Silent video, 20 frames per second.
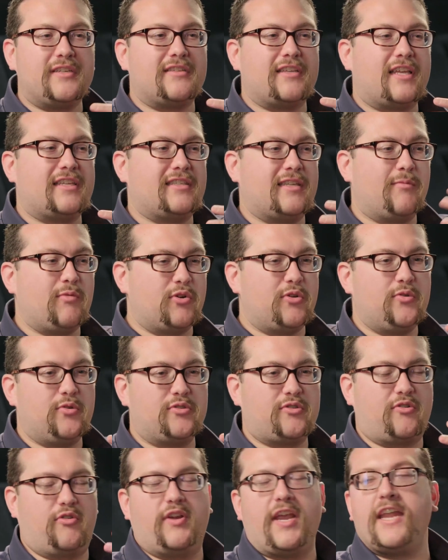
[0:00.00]
as someone
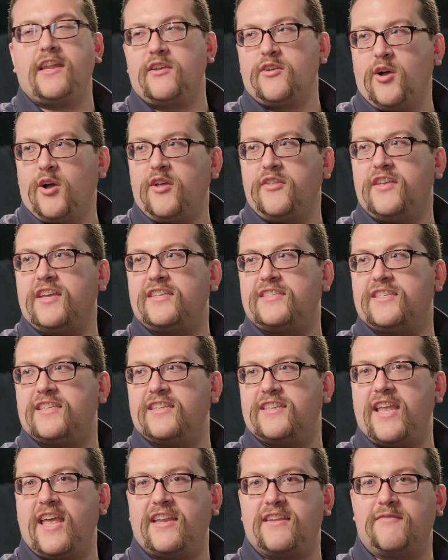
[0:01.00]
who's creating all this
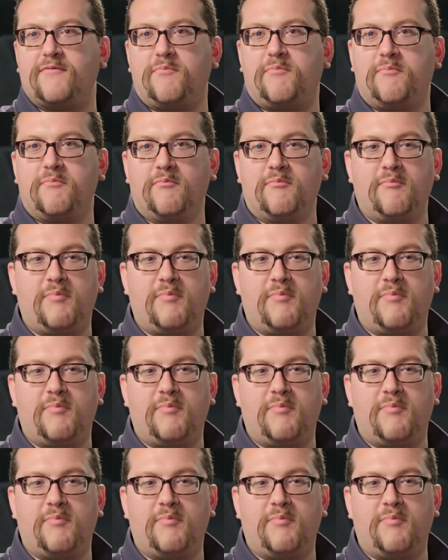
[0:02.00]
and